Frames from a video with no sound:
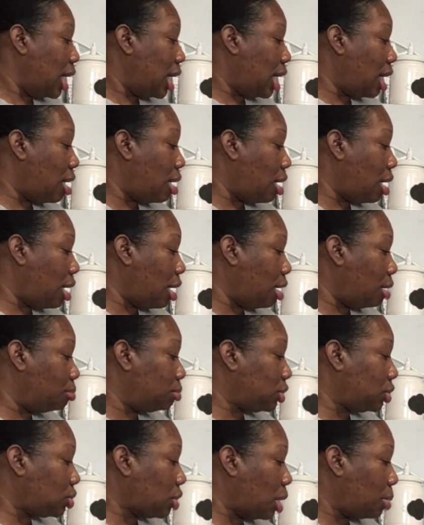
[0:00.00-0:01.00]

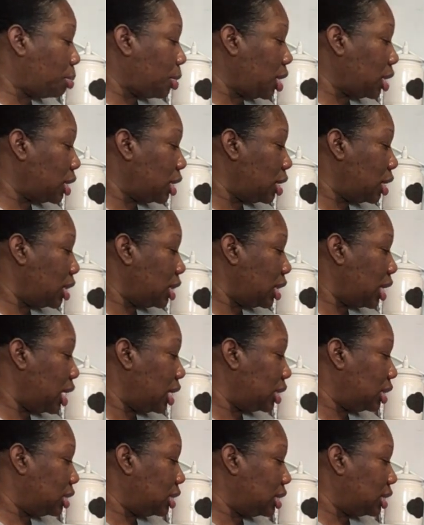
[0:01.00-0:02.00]
So I'm gonna
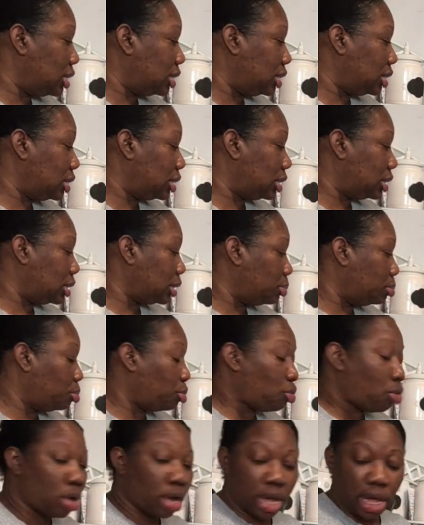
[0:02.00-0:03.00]
let this
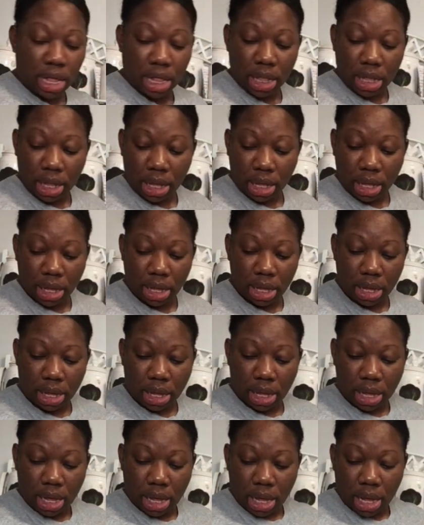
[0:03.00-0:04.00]
boil
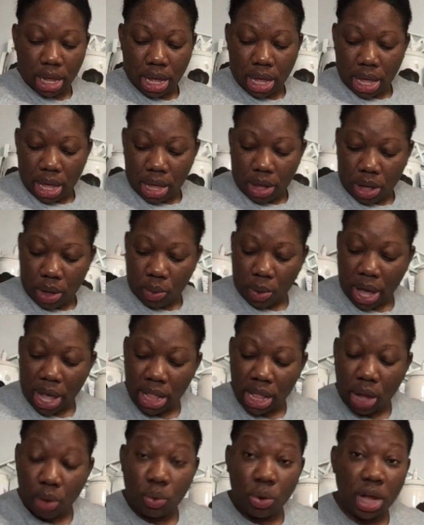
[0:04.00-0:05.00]
while
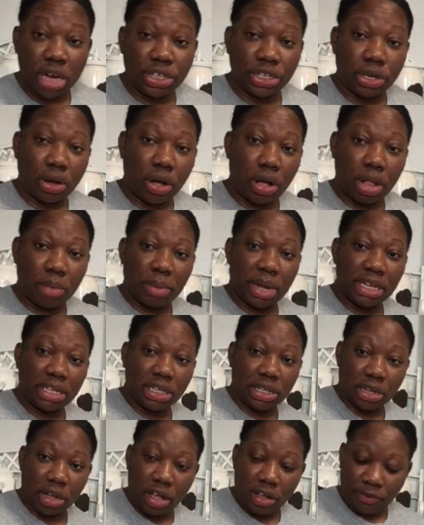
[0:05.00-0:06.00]
I wash all my
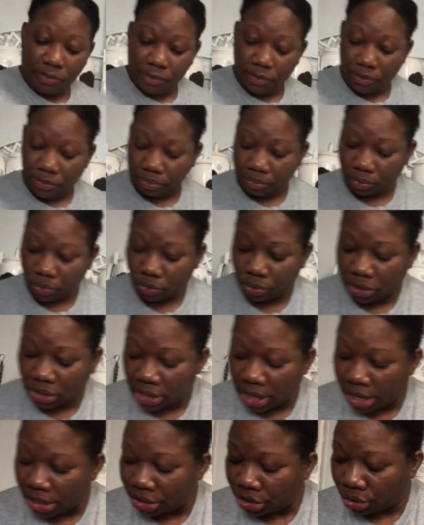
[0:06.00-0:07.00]
stuff, which
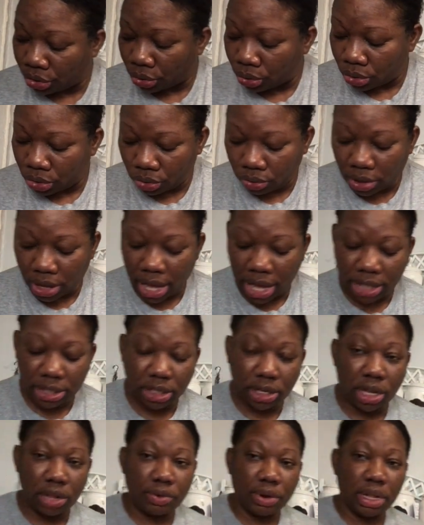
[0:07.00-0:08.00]
I had showed you guys
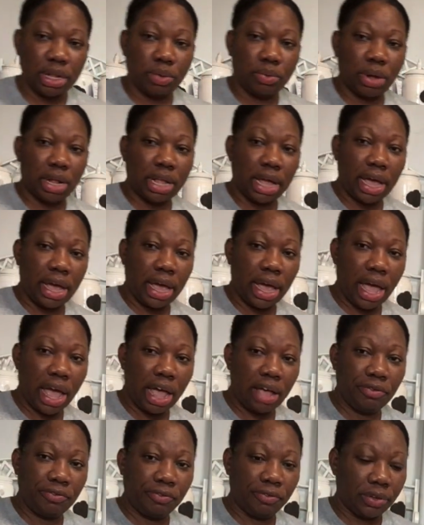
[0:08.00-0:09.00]
already what I
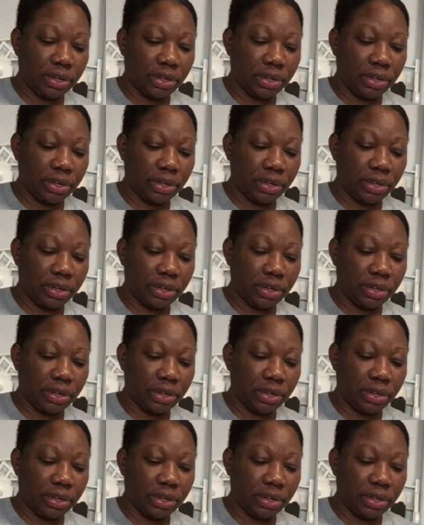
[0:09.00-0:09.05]
have.